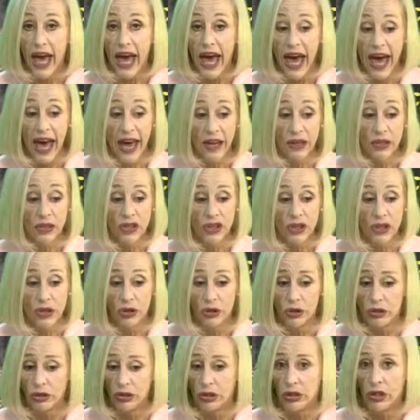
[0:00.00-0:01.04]
And
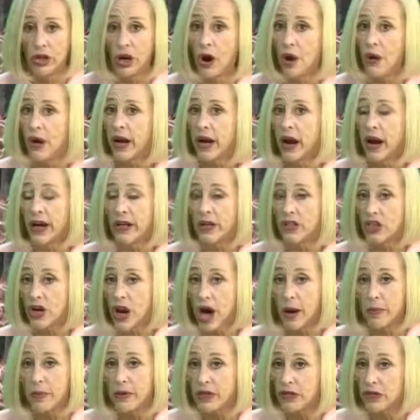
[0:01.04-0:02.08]
you're going on
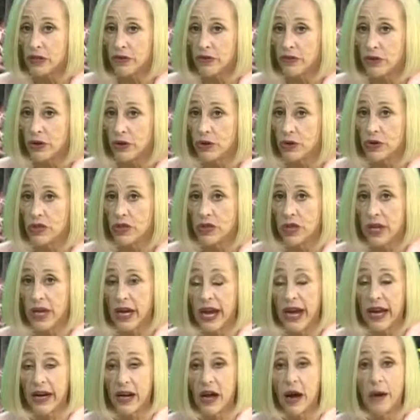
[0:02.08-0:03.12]
job interviews
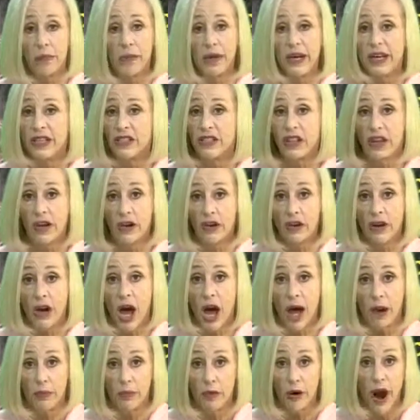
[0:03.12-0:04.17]
at companies that are
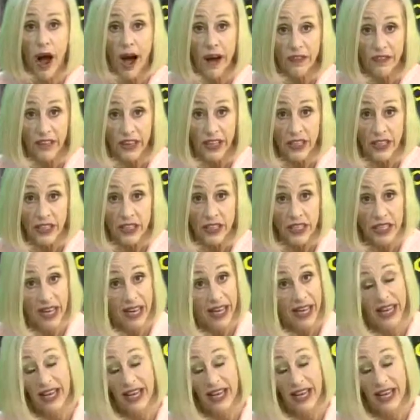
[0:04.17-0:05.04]
nonprofits